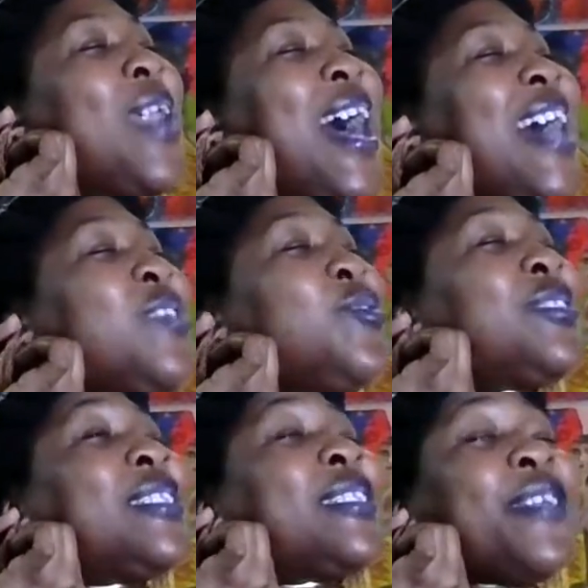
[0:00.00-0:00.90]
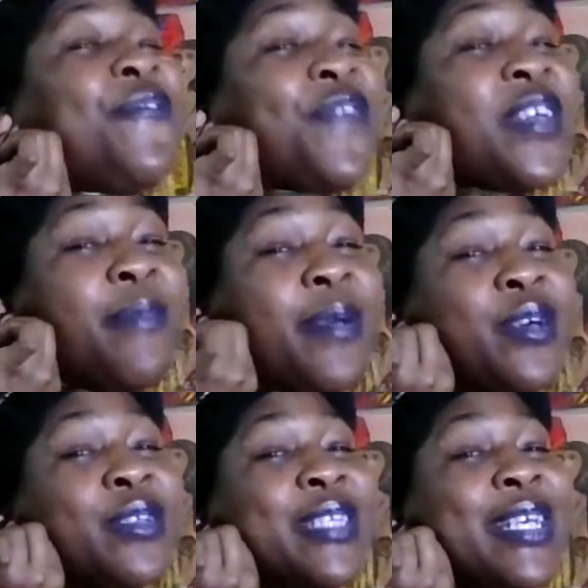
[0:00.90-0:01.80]
I used to see
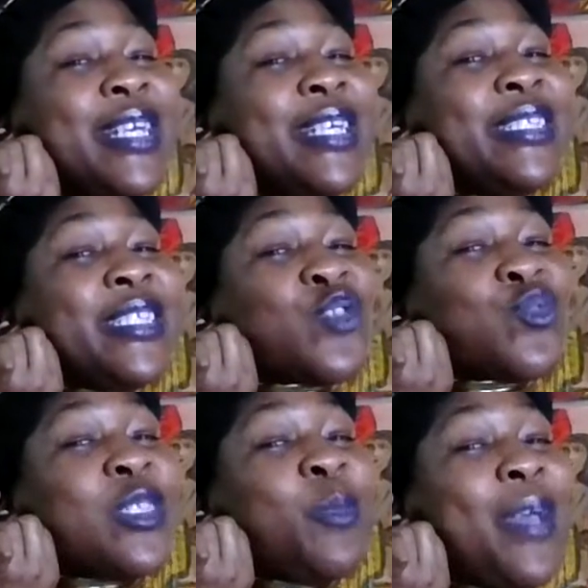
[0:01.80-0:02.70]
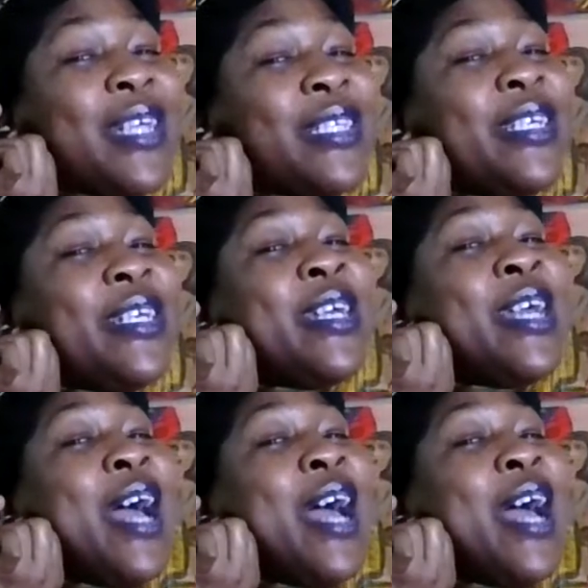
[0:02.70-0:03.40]
females getting disrespected,